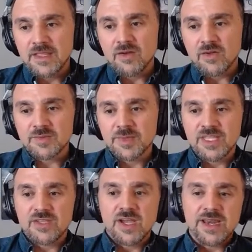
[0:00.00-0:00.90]
then
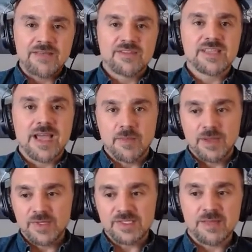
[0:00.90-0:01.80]
ultimately you kind of have this how
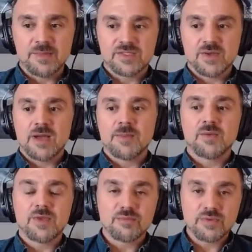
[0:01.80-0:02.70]
might we statement. So how
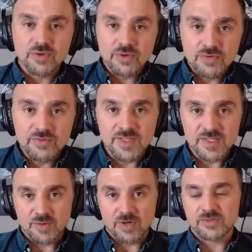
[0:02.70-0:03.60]
might we improve
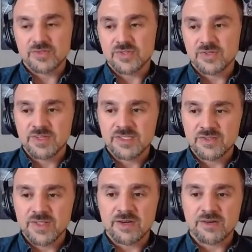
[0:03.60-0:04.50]
this product or
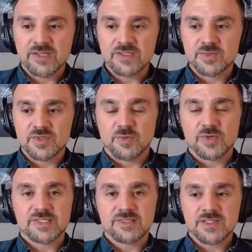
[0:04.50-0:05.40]
service so that our customers are
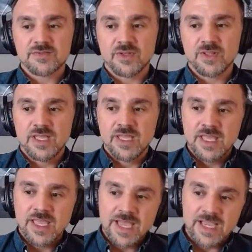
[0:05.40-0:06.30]
more successful
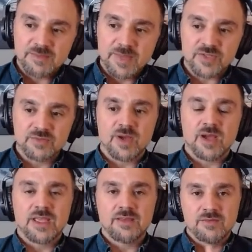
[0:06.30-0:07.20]
as measured
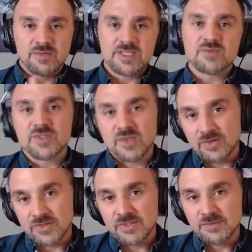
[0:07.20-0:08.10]
by these
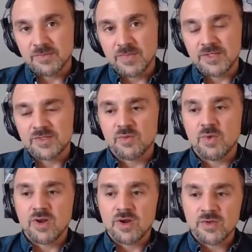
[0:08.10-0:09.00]
results, right? So
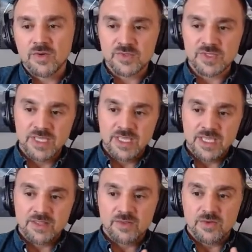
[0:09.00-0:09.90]
what are those,
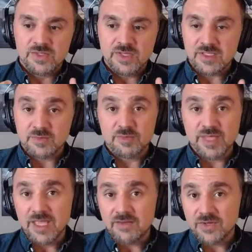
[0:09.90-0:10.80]
either those customer
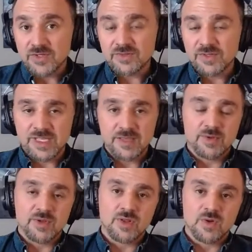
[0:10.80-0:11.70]
behaviors, for
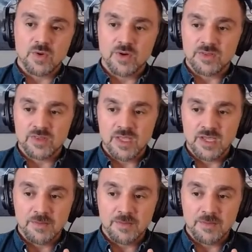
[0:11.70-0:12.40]
example, or